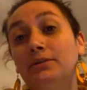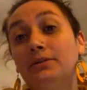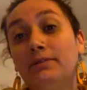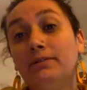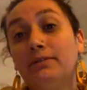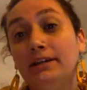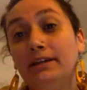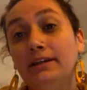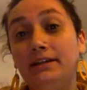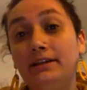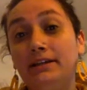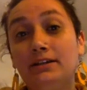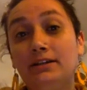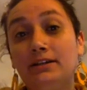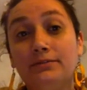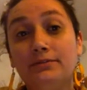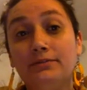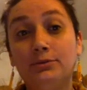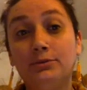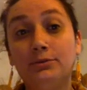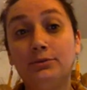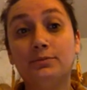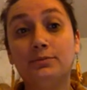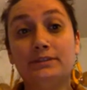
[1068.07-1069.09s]
array
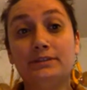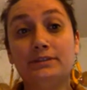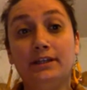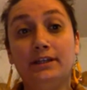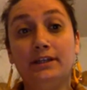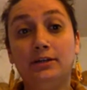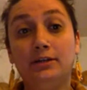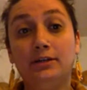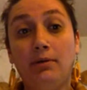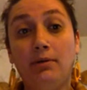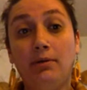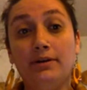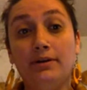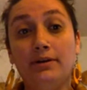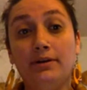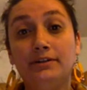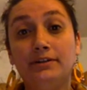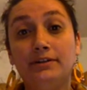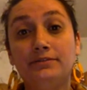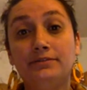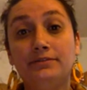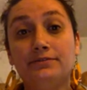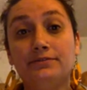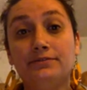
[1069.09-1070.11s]
of groups that are part
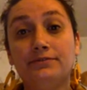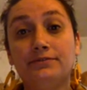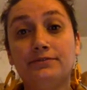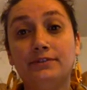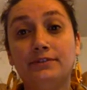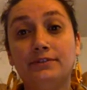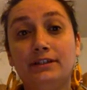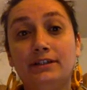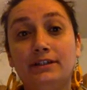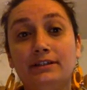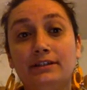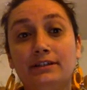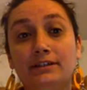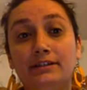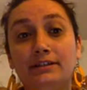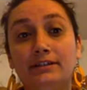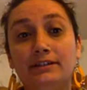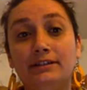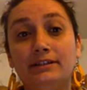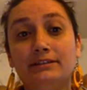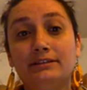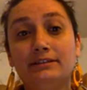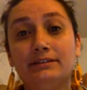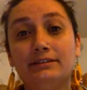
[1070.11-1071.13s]
of
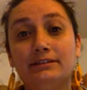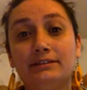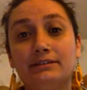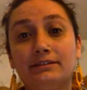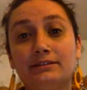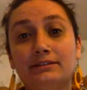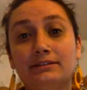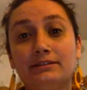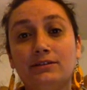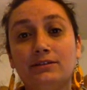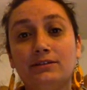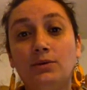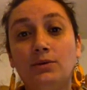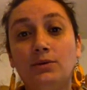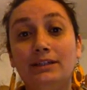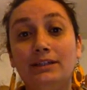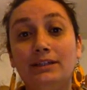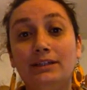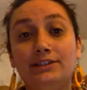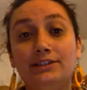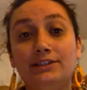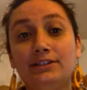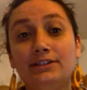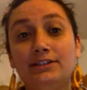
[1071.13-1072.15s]
this
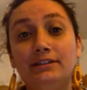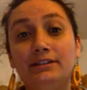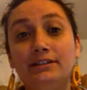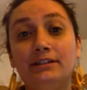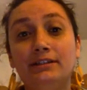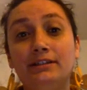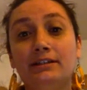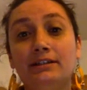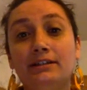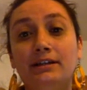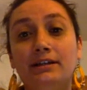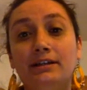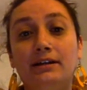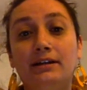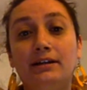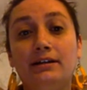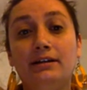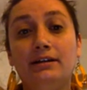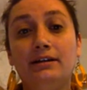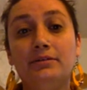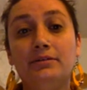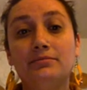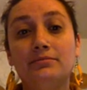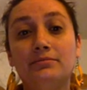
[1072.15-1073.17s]
coalition.
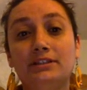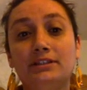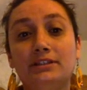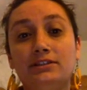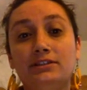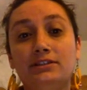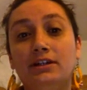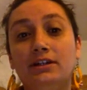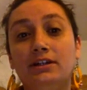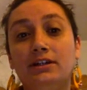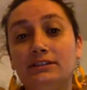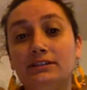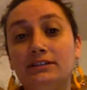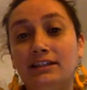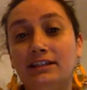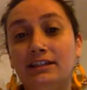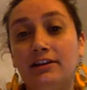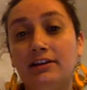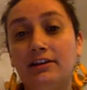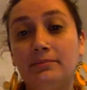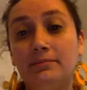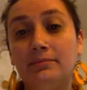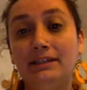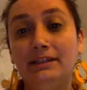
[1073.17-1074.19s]
The SAWS
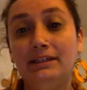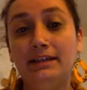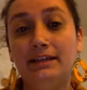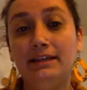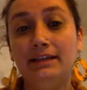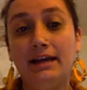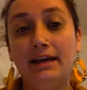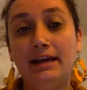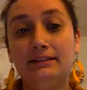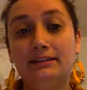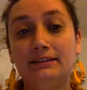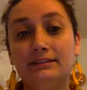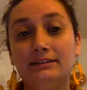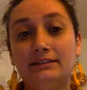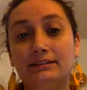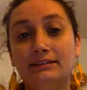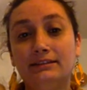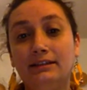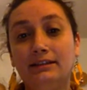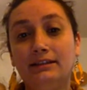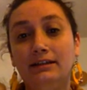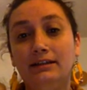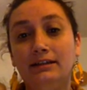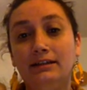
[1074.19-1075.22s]
Accountability Act
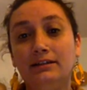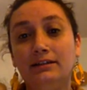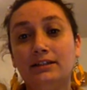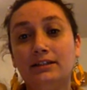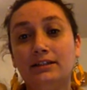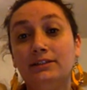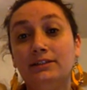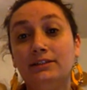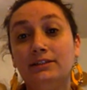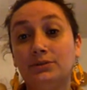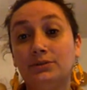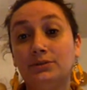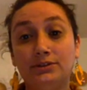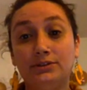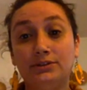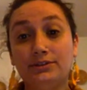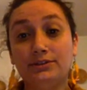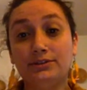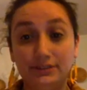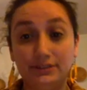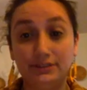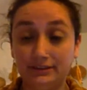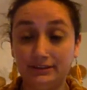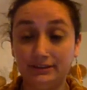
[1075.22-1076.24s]

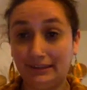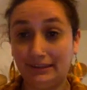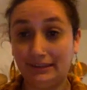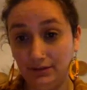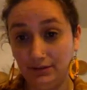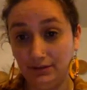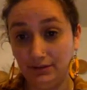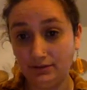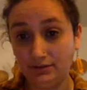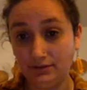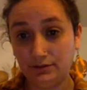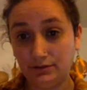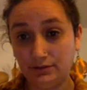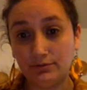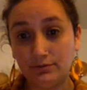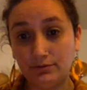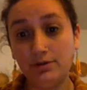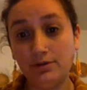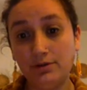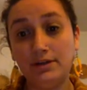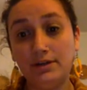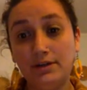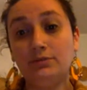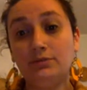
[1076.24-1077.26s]
endorsers continues to
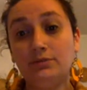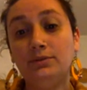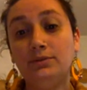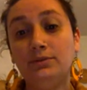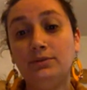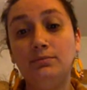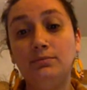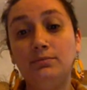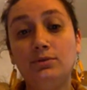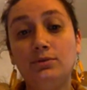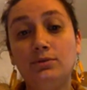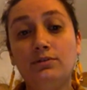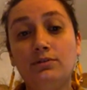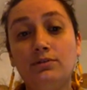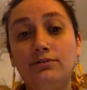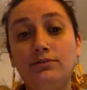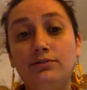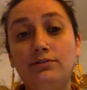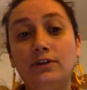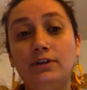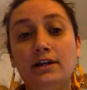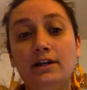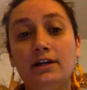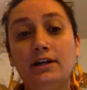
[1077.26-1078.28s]
grow as we
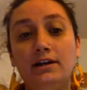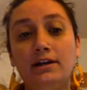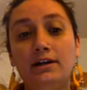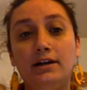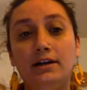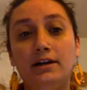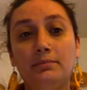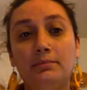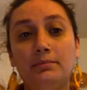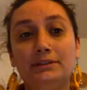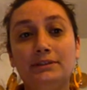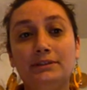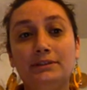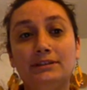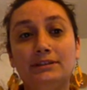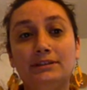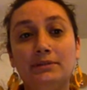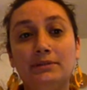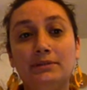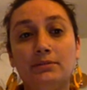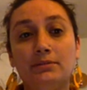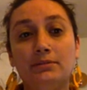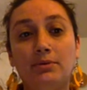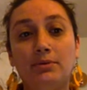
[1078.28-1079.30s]
move, but
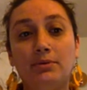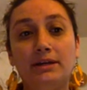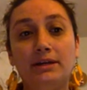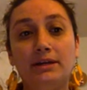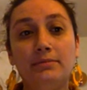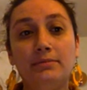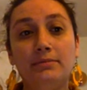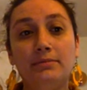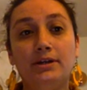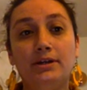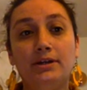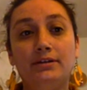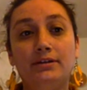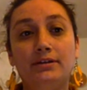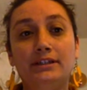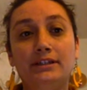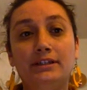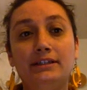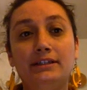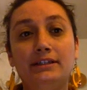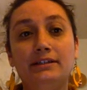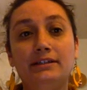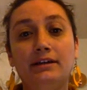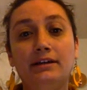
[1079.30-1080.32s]
some of the
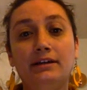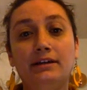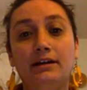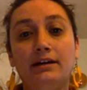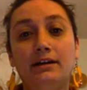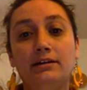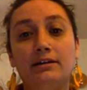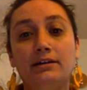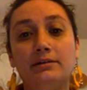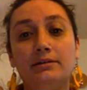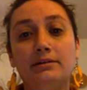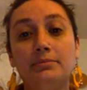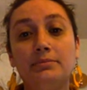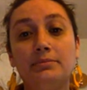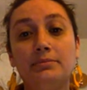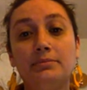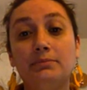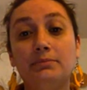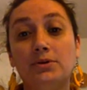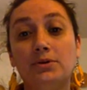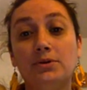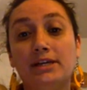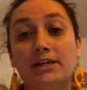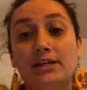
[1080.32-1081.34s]
primary
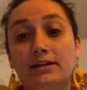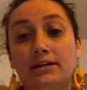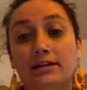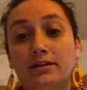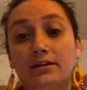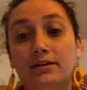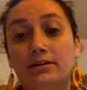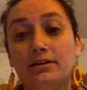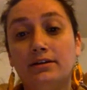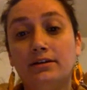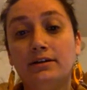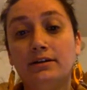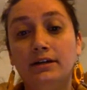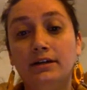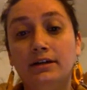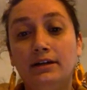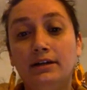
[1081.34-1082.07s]
people that are